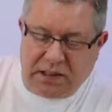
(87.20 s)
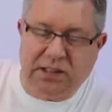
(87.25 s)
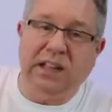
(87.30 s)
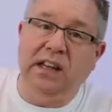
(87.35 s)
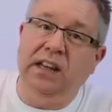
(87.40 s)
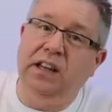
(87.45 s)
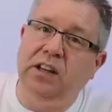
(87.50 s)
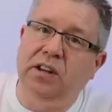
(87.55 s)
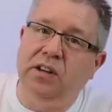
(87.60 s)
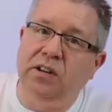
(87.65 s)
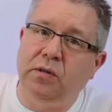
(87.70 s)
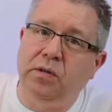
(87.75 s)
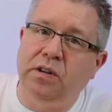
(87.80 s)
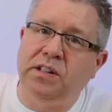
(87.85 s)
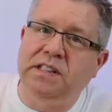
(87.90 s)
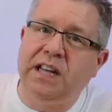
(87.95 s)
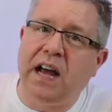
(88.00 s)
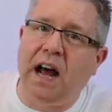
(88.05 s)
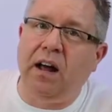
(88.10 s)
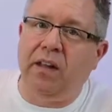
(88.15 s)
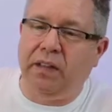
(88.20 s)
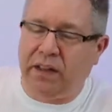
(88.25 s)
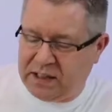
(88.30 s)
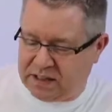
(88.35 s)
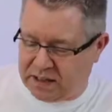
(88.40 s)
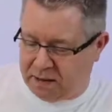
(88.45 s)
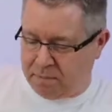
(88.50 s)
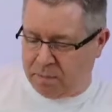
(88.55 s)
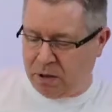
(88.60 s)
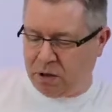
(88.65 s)
See, you can always tell
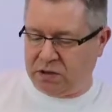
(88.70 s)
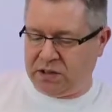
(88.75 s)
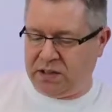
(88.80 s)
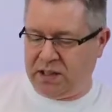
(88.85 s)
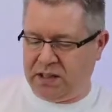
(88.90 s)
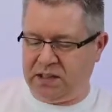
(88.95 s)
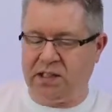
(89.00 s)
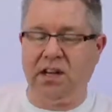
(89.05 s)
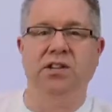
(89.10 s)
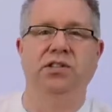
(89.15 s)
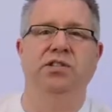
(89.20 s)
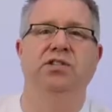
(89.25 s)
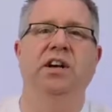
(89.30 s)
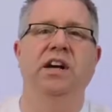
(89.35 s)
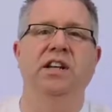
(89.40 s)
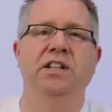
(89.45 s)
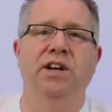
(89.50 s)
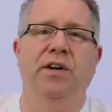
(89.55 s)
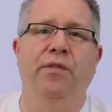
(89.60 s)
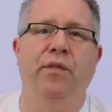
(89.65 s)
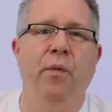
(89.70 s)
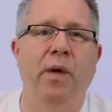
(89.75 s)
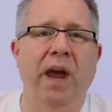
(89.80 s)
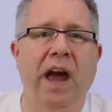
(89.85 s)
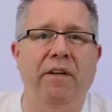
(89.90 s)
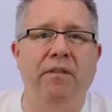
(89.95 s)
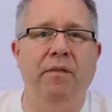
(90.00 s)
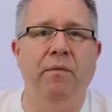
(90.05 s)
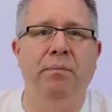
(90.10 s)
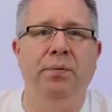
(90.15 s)
these unboxings are straight off and we
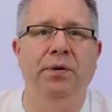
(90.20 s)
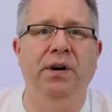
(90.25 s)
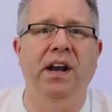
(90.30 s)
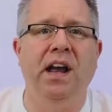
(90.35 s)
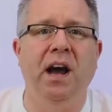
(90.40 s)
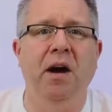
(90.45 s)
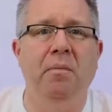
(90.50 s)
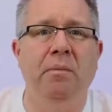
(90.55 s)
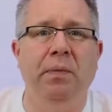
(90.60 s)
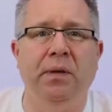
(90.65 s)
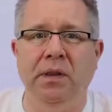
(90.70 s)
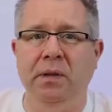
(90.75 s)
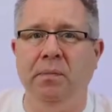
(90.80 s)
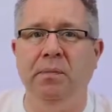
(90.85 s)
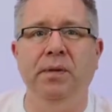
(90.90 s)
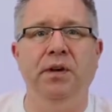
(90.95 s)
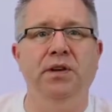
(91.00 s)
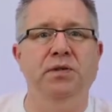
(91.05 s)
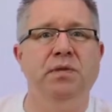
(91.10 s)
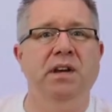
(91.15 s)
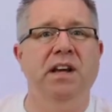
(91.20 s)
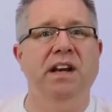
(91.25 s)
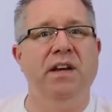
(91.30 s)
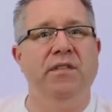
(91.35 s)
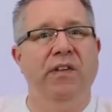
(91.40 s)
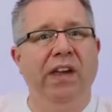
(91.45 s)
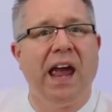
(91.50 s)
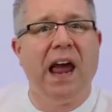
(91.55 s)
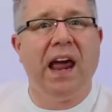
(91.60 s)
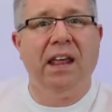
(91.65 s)
haven't pre-opened them because we can
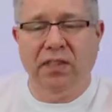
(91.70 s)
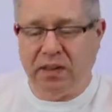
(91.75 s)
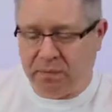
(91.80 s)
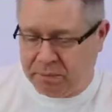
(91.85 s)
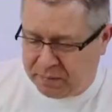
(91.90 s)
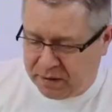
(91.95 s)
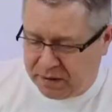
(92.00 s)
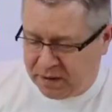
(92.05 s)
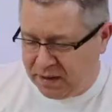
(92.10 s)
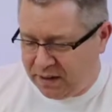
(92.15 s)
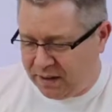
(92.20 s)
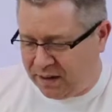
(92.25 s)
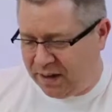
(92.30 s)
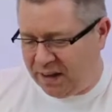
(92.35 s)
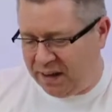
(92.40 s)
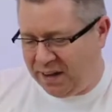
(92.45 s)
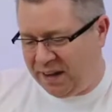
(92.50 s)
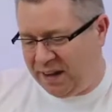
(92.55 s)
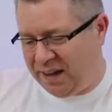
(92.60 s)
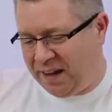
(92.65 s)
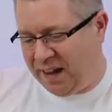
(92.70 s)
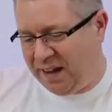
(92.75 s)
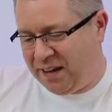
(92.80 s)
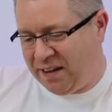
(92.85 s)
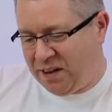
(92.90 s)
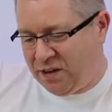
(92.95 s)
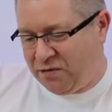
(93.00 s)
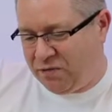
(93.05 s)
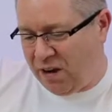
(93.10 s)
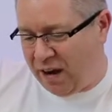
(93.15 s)
never get in them.
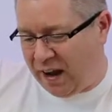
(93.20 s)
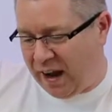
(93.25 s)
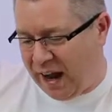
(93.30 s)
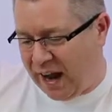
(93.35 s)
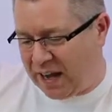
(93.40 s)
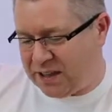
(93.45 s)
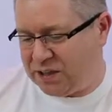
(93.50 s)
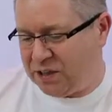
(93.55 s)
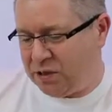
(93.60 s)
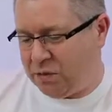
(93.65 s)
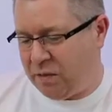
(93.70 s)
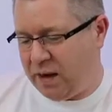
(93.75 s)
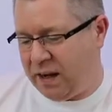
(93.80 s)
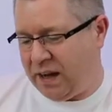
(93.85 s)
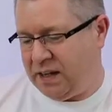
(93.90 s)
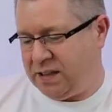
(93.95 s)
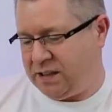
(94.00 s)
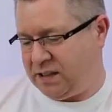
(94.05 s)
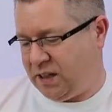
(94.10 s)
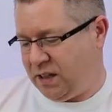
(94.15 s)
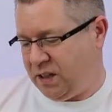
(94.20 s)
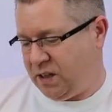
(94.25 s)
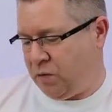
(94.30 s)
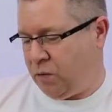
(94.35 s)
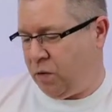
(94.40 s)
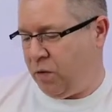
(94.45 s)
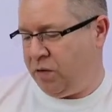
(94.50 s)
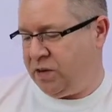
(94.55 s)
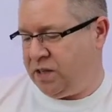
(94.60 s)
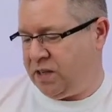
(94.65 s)
Right, as always,
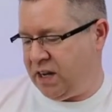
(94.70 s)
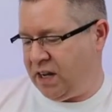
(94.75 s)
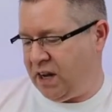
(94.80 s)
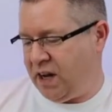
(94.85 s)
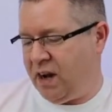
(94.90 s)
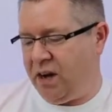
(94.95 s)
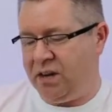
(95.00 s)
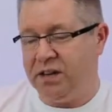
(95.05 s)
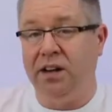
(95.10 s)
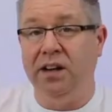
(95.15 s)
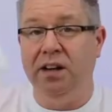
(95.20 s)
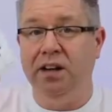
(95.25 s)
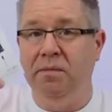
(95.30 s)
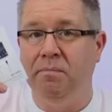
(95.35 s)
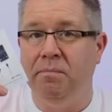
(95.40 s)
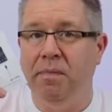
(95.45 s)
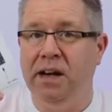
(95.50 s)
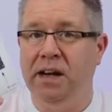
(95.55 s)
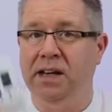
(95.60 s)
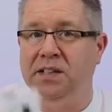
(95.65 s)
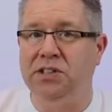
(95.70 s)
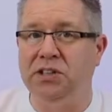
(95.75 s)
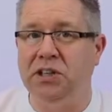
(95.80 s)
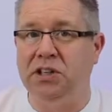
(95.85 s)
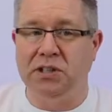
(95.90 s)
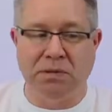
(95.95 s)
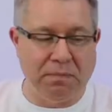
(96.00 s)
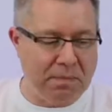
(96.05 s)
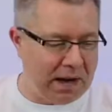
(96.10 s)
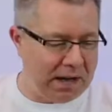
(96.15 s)
warranty card, mini
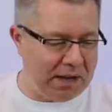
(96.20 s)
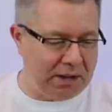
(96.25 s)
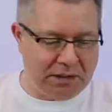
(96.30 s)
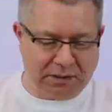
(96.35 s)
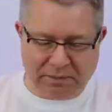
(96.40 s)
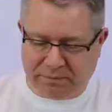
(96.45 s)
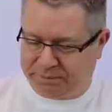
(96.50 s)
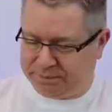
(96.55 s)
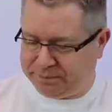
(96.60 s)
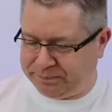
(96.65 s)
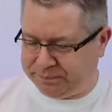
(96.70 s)
instruction manual,